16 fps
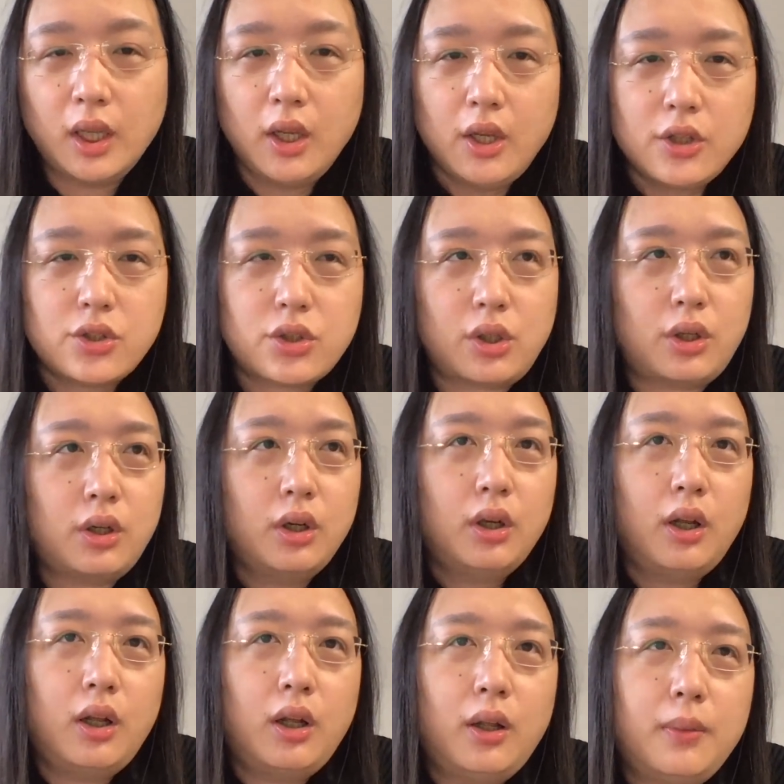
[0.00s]
Sure.
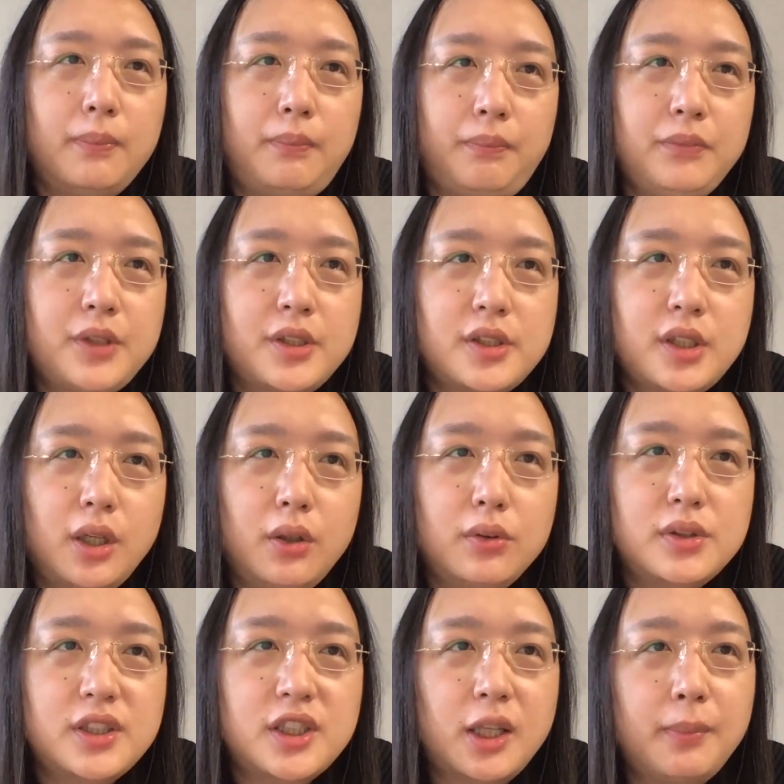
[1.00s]
So
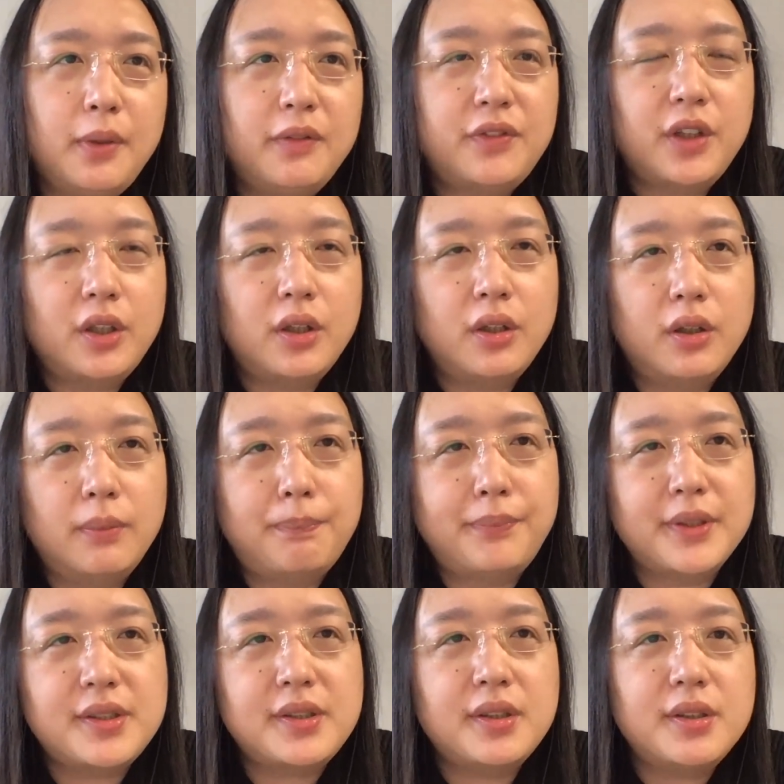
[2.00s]
some of the
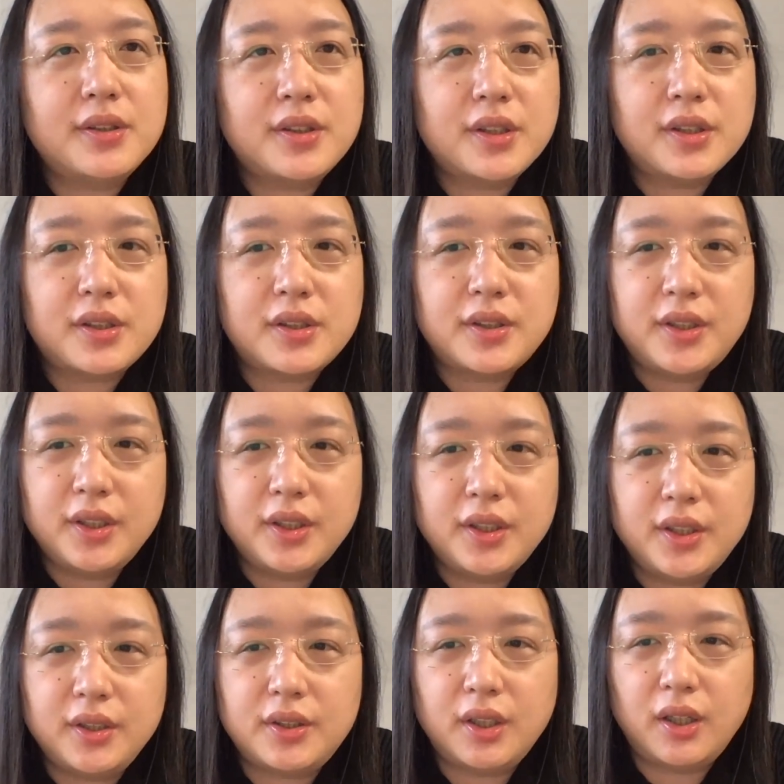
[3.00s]
businesses
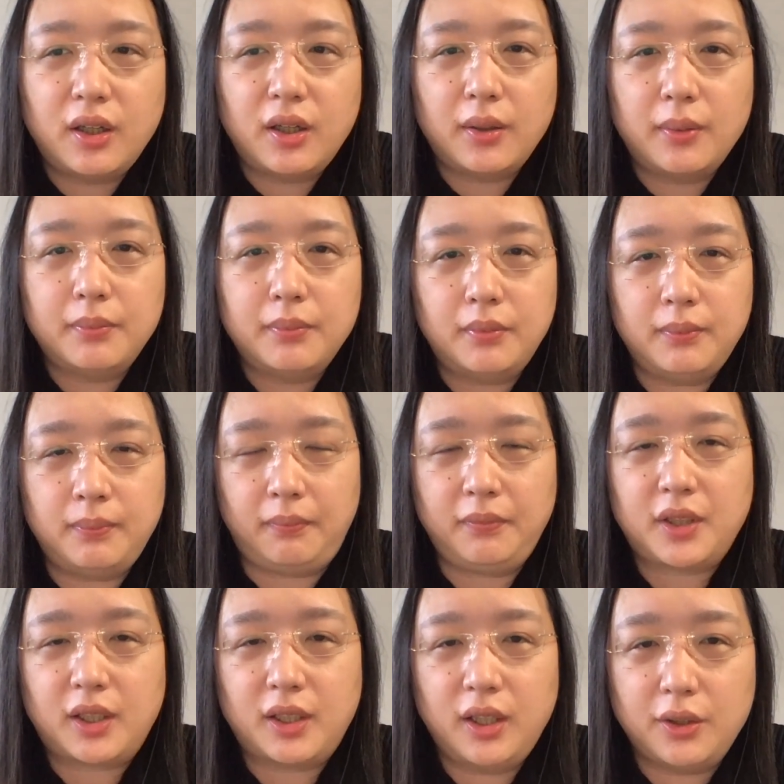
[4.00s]
did
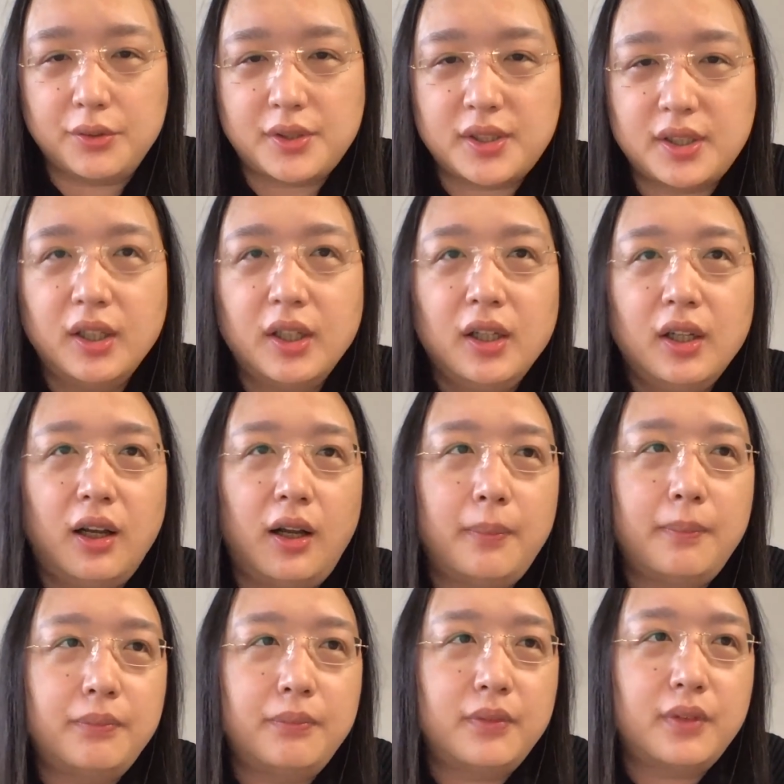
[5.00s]
close.
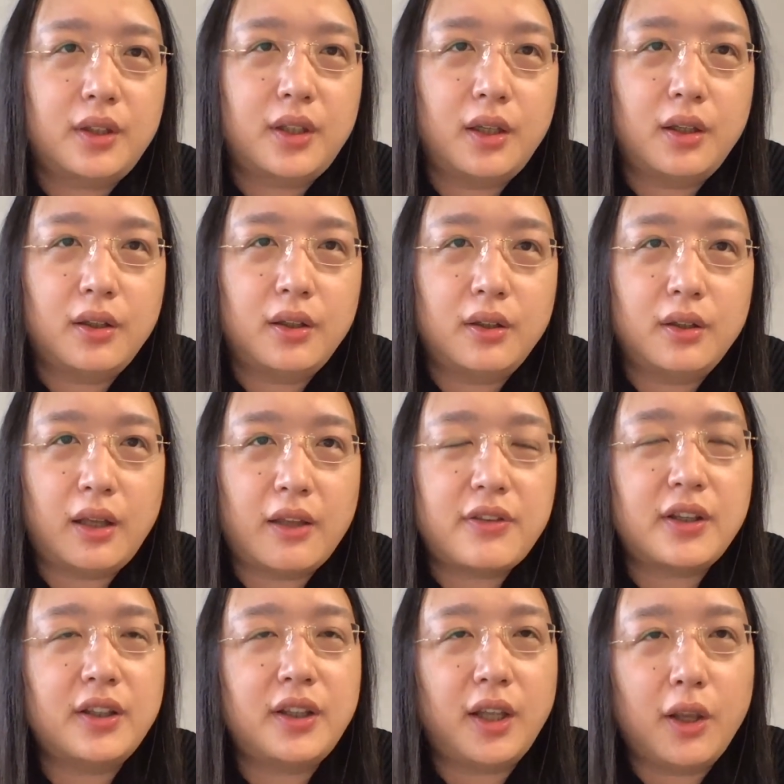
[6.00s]
I
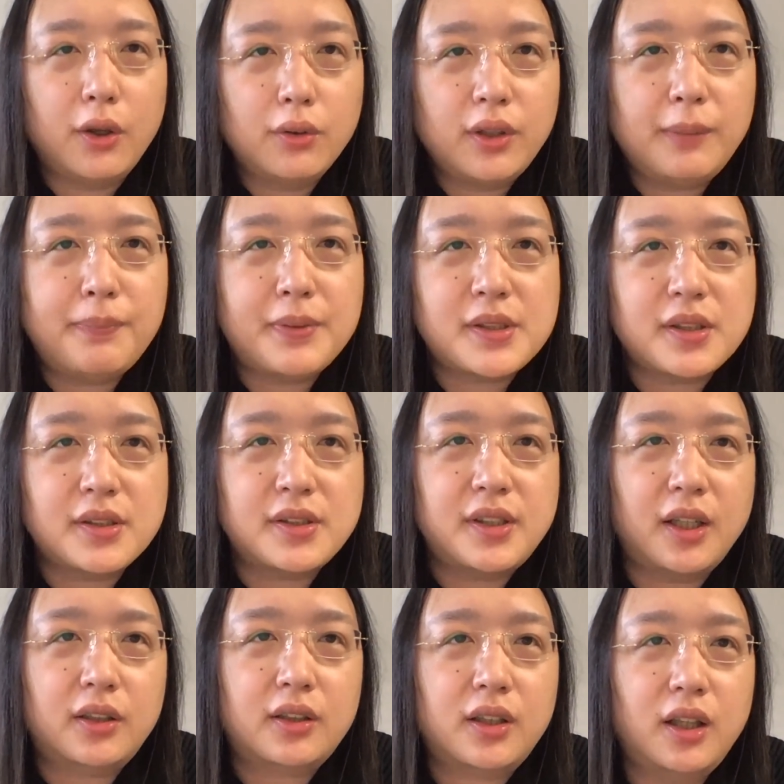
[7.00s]
think the only business
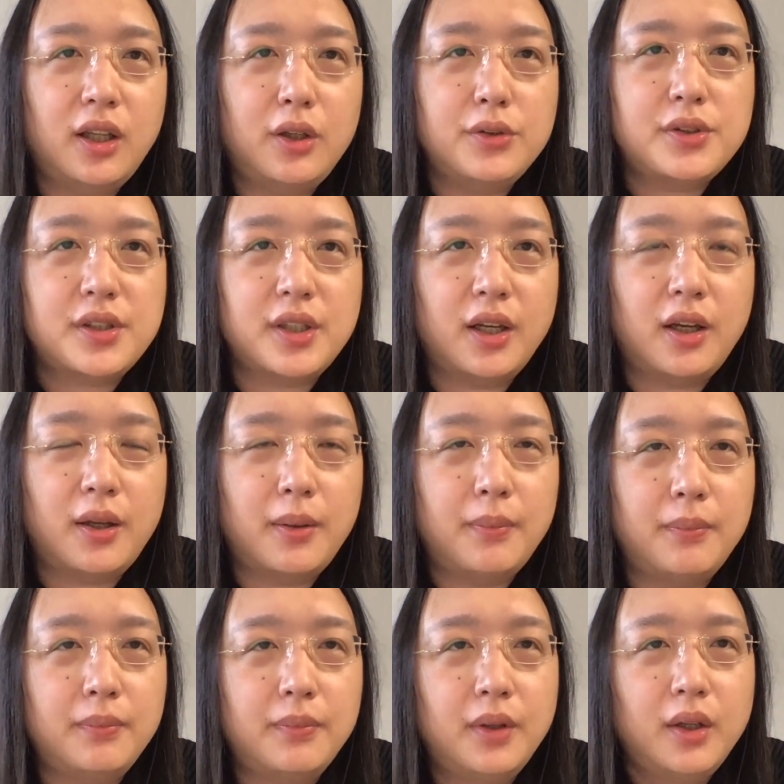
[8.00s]
that closed
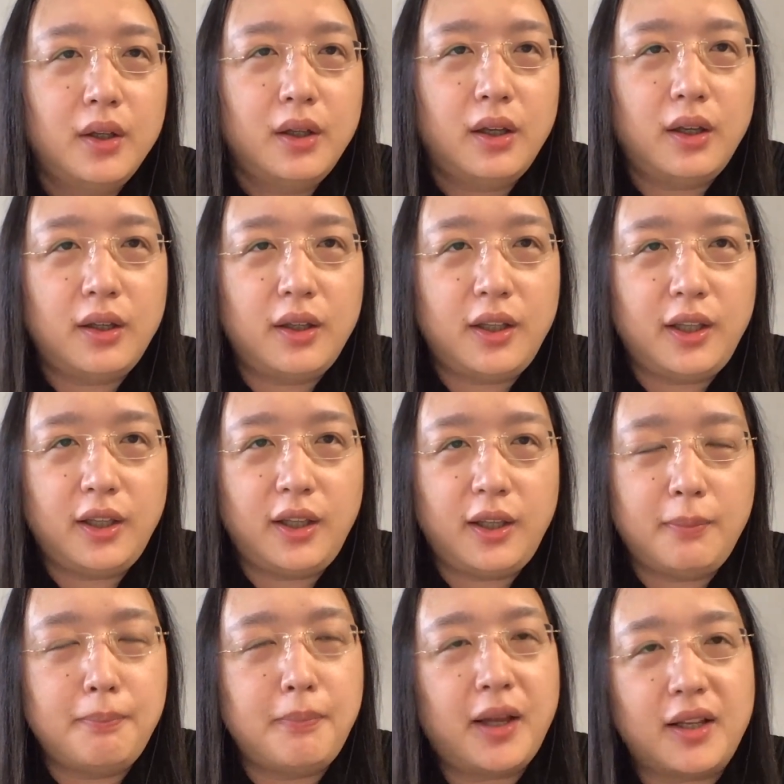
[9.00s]
en
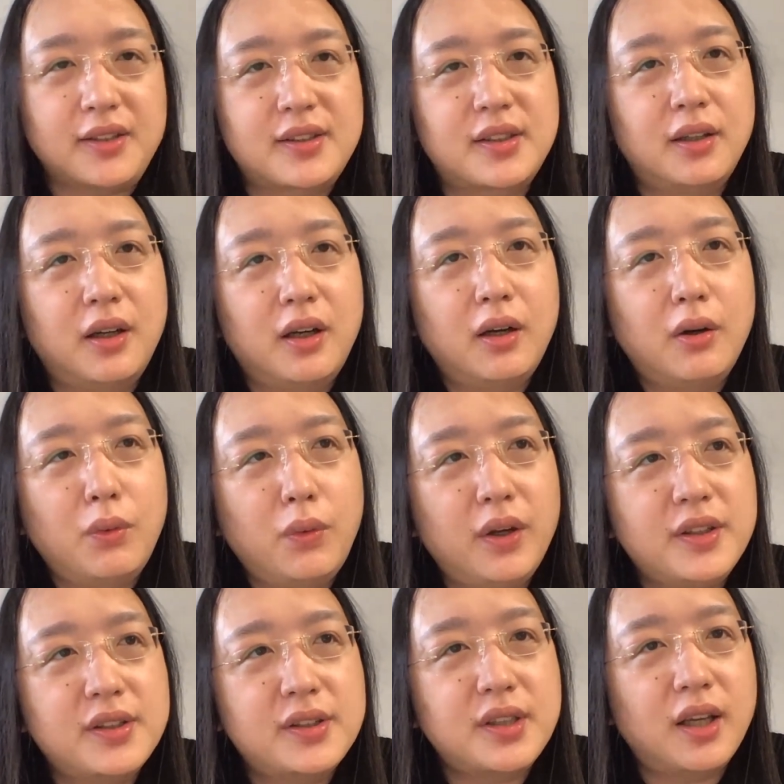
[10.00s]
masse
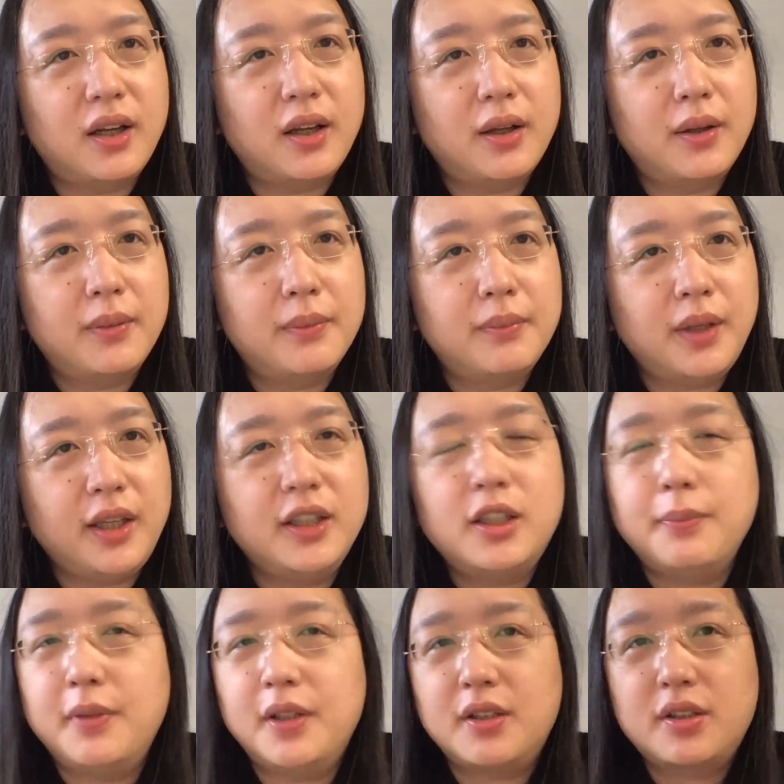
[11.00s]
was
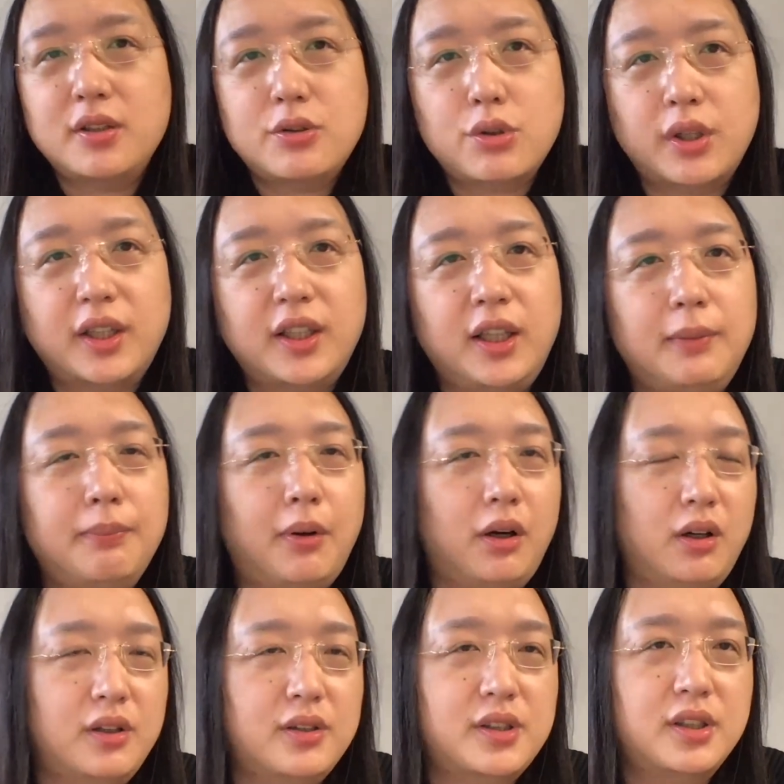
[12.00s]
intimate drinking
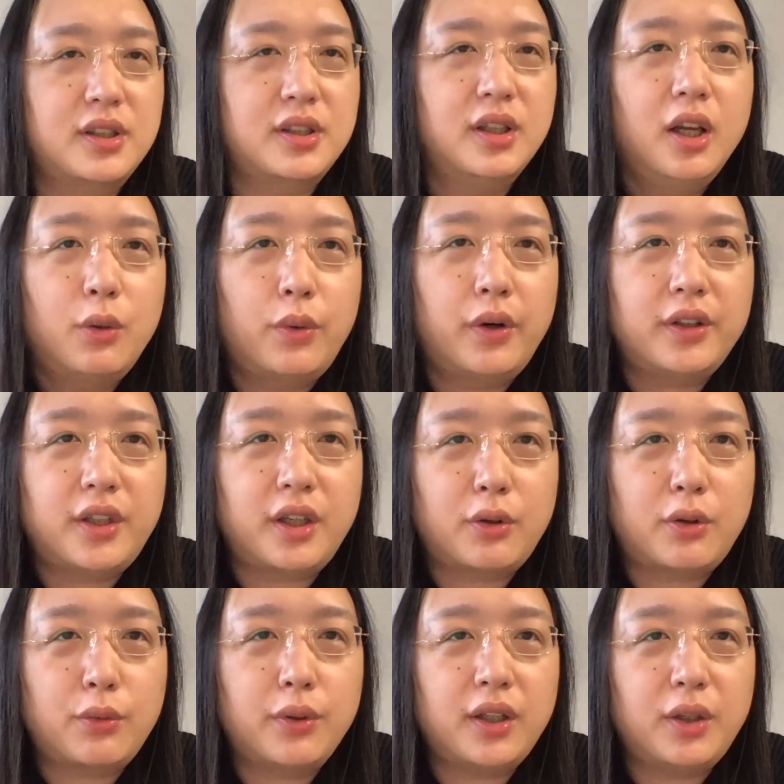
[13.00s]
bars, where there
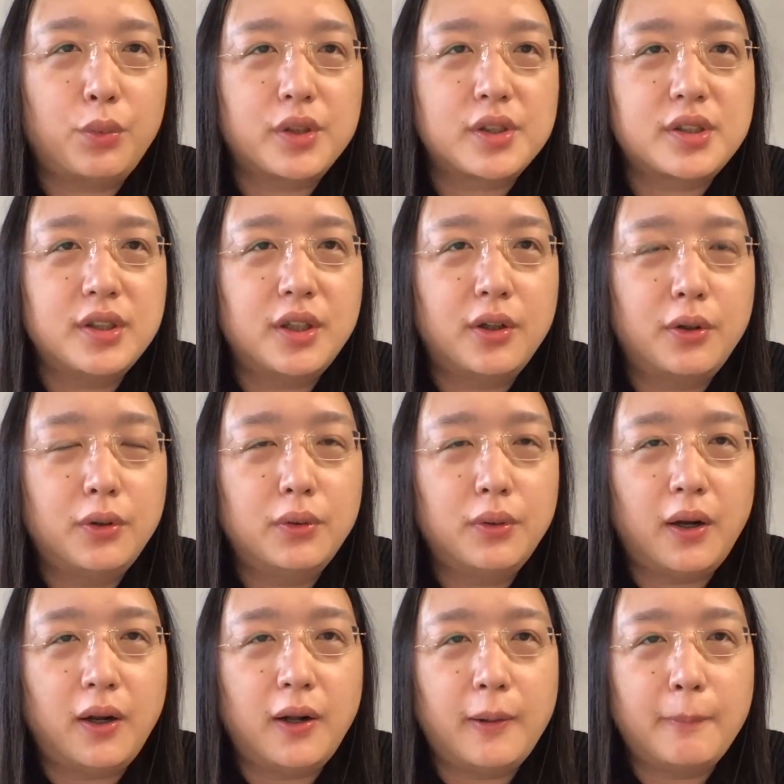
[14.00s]
really was
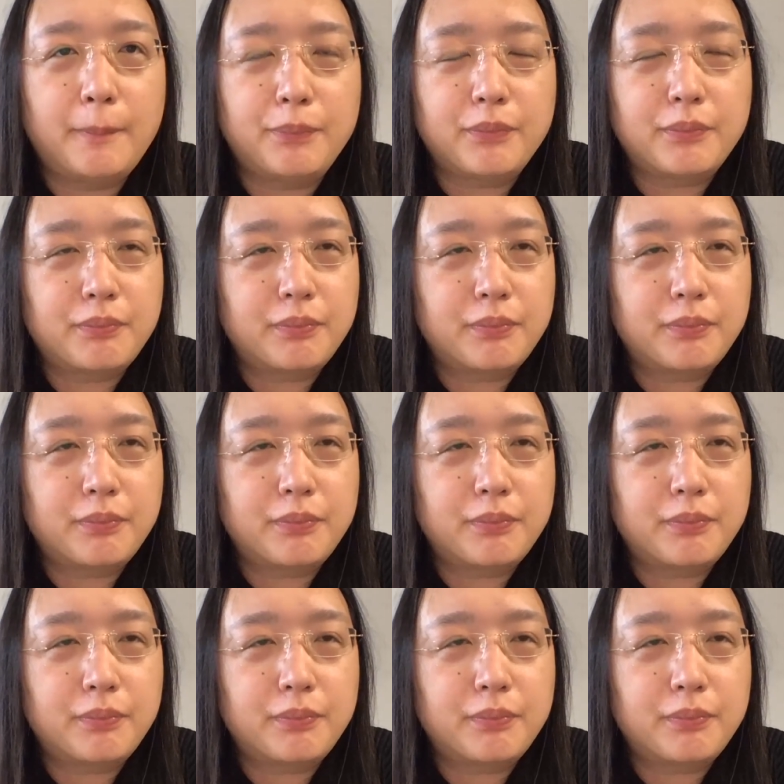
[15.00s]
no